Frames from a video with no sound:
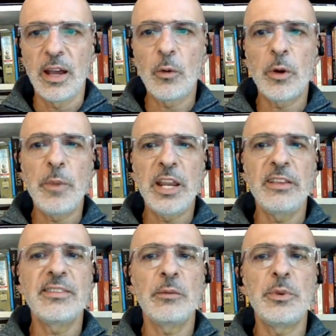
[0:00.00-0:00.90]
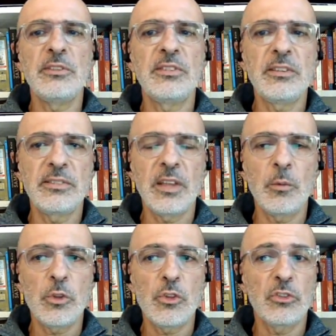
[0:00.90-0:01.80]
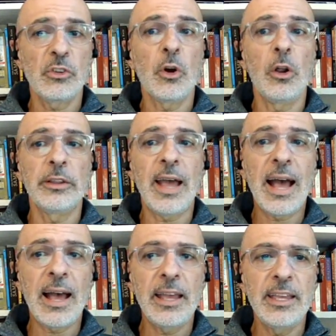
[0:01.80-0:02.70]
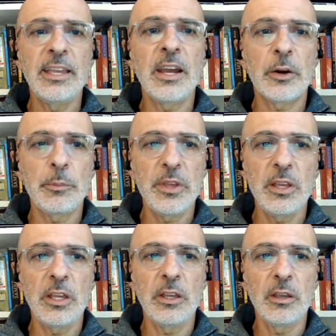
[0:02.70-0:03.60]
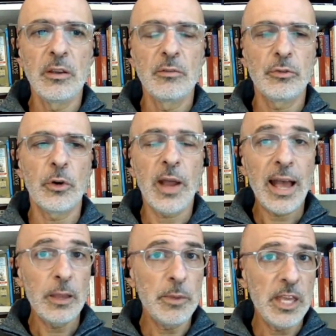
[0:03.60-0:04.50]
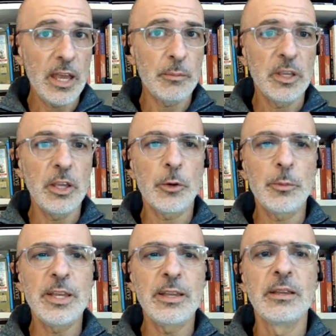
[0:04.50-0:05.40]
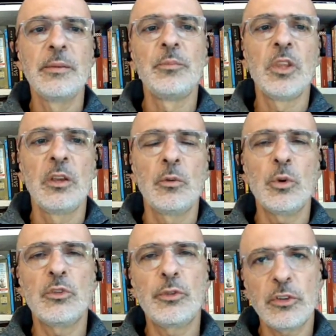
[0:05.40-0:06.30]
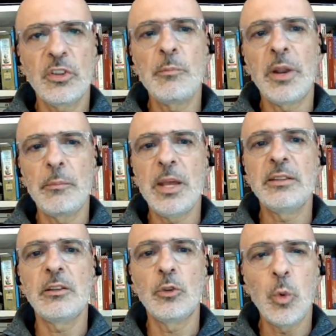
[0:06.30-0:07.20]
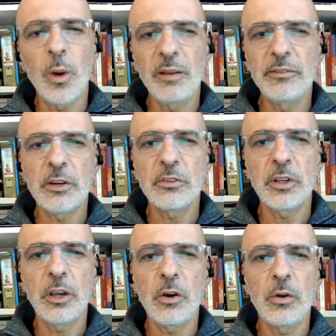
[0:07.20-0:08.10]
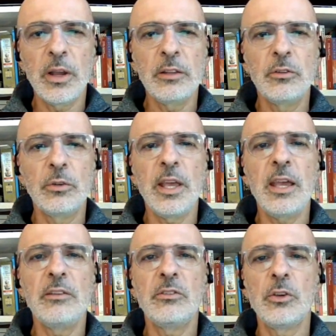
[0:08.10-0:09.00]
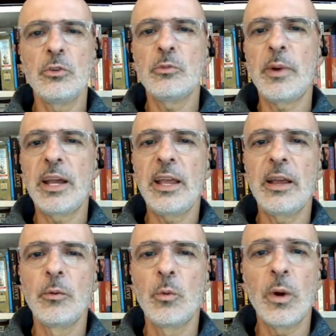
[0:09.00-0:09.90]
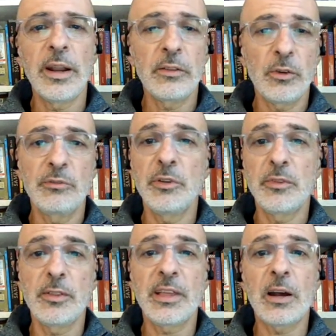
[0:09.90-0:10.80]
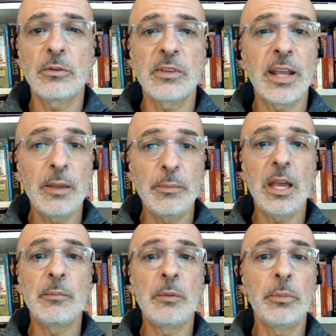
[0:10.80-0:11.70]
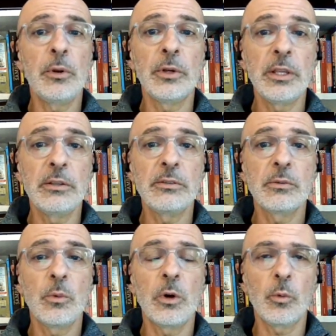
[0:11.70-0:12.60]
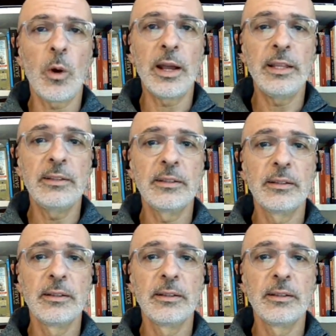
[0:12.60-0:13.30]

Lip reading: Our main SAP system, which is called iERP for IBM ERP, was first implemented 12 years ago and today is used by 150,000 IBM employees worldwide,